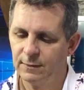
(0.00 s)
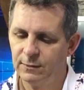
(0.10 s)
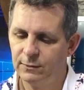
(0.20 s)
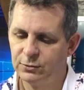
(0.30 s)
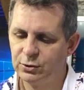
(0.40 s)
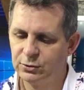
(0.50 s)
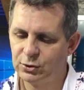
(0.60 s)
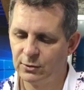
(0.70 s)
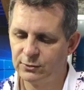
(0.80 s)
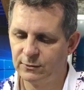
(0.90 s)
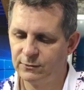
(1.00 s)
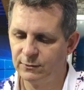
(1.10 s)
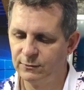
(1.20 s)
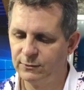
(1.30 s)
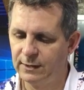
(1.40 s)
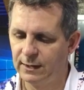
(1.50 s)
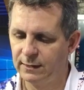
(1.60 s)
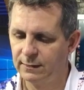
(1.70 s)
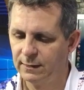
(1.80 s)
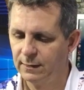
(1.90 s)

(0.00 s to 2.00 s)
You should charge it as soon as you get it.